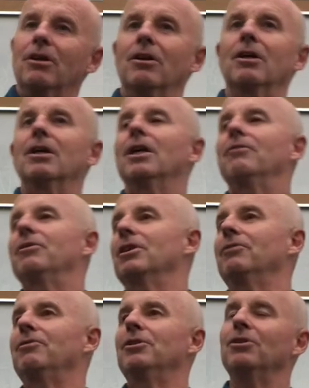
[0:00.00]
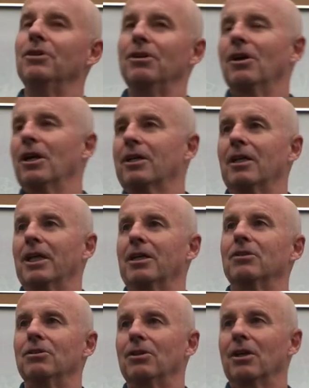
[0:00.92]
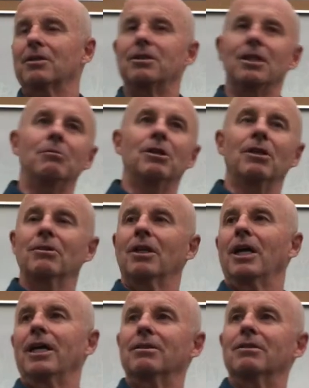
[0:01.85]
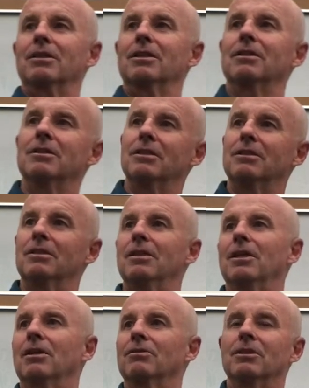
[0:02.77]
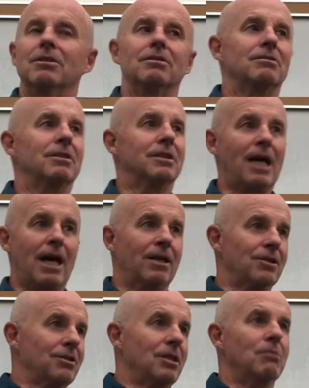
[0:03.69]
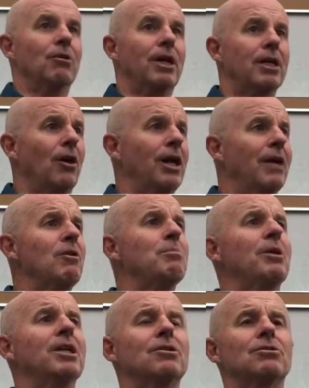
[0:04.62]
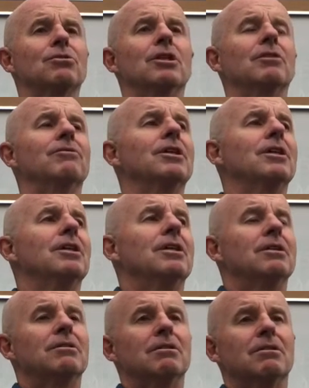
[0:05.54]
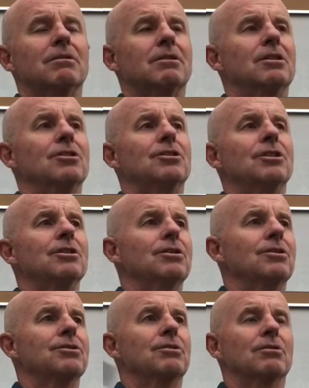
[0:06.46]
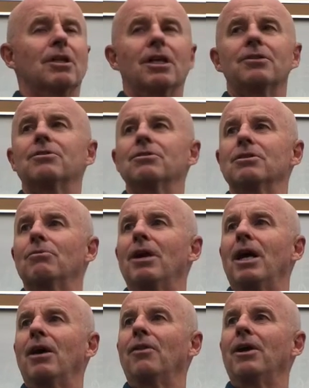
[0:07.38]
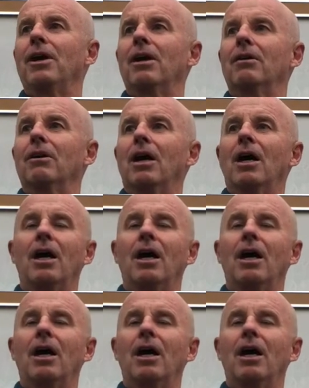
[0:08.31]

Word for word: or if you live in New York, you like a New York team. You don't like the, you know, the Dallas team. You know, and everybody sort of congeals or clusters around their